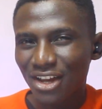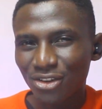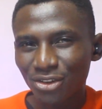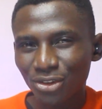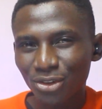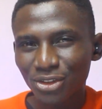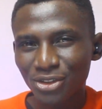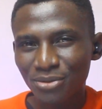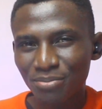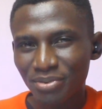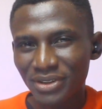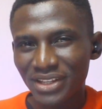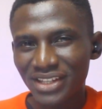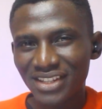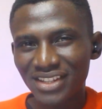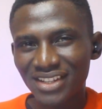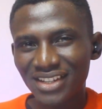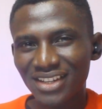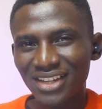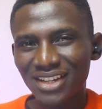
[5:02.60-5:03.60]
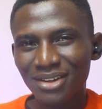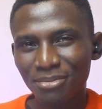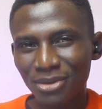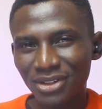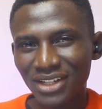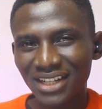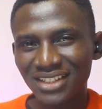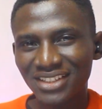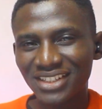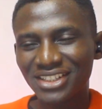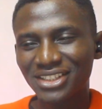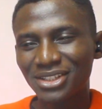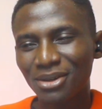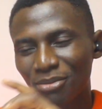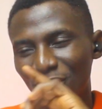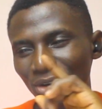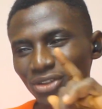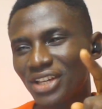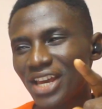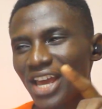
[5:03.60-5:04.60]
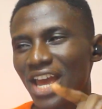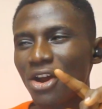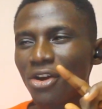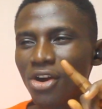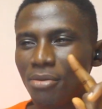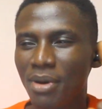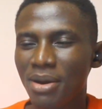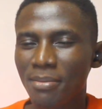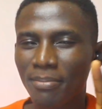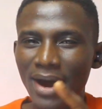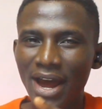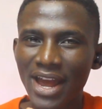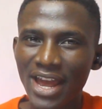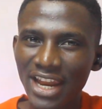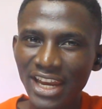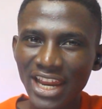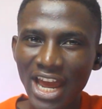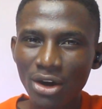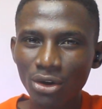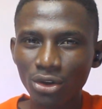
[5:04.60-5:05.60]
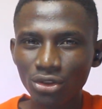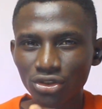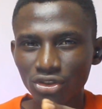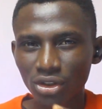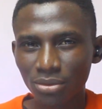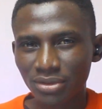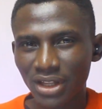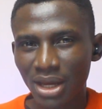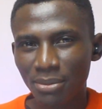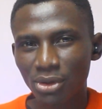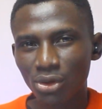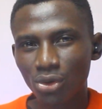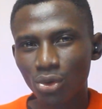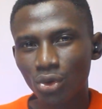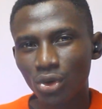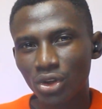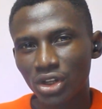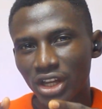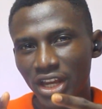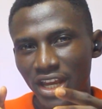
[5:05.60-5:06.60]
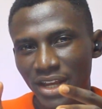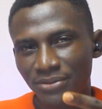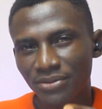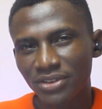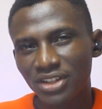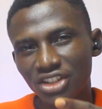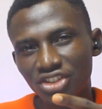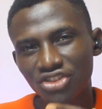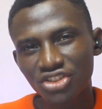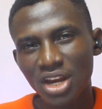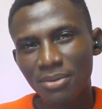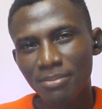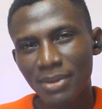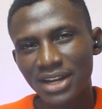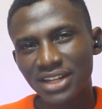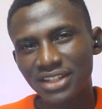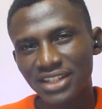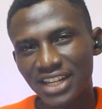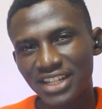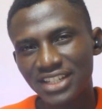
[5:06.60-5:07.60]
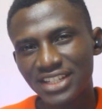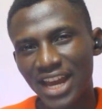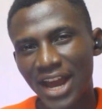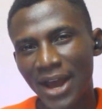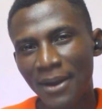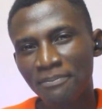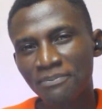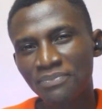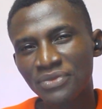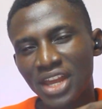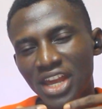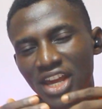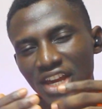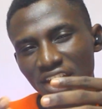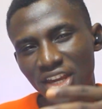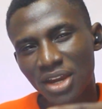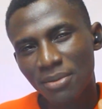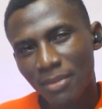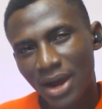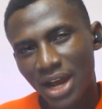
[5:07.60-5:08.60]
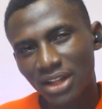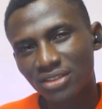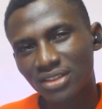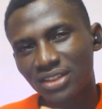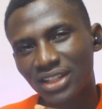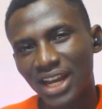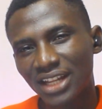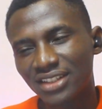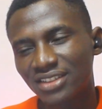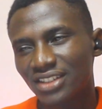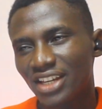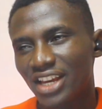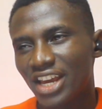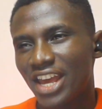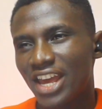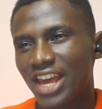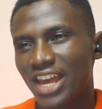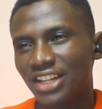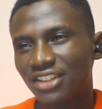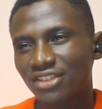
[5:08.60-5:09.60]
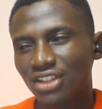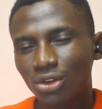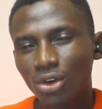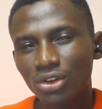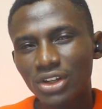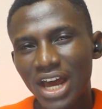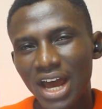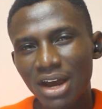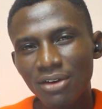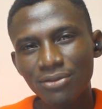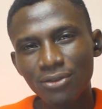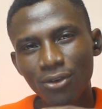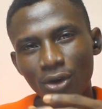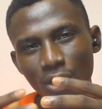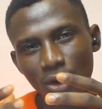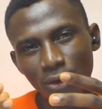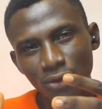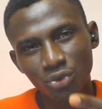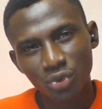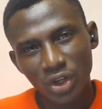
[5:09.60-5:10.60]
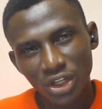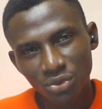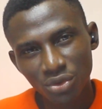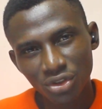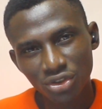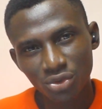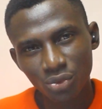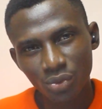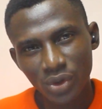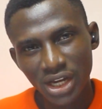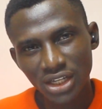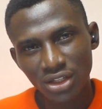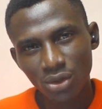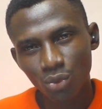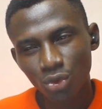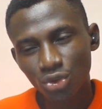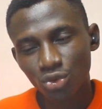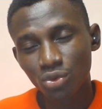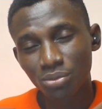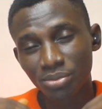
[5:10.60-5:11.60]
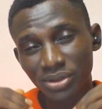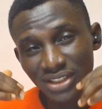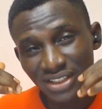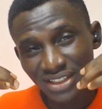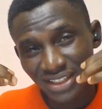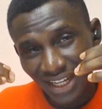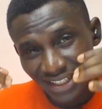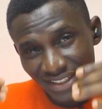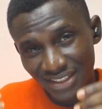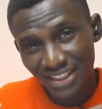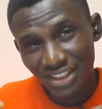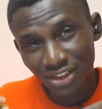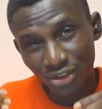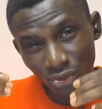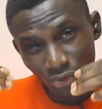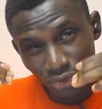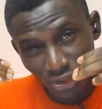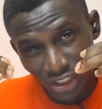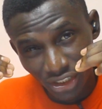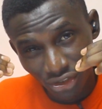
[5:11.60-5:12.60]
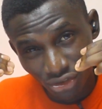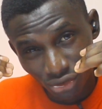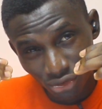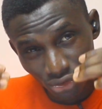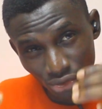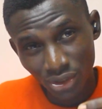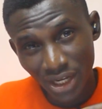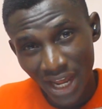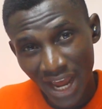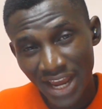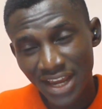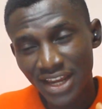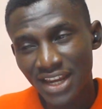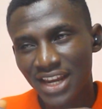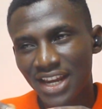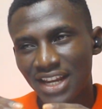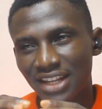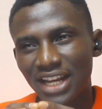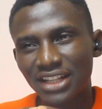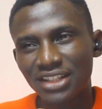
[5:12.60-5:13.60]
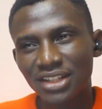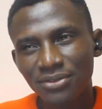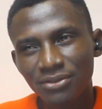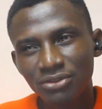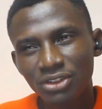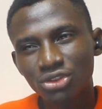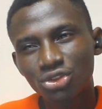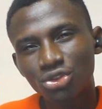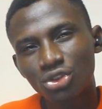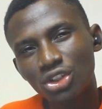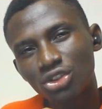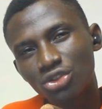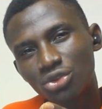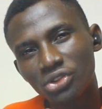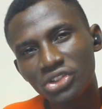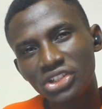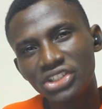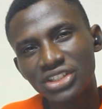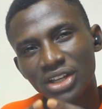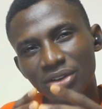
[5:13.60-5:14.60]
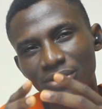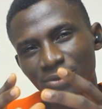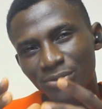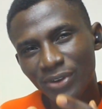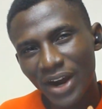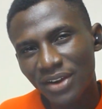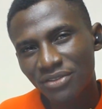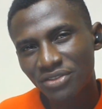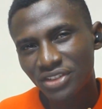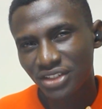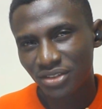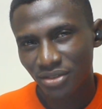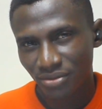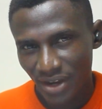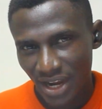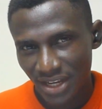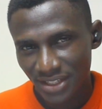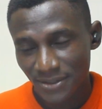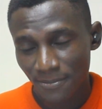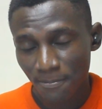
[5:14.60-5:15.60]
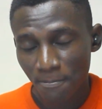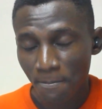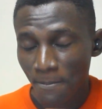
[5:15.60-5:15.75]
not speak more than this. But remember, earlier on, some time ago, Infinix chairman in India came out that in second half of 2021, which will be starting in July, that Infinix is going to release a 5G device.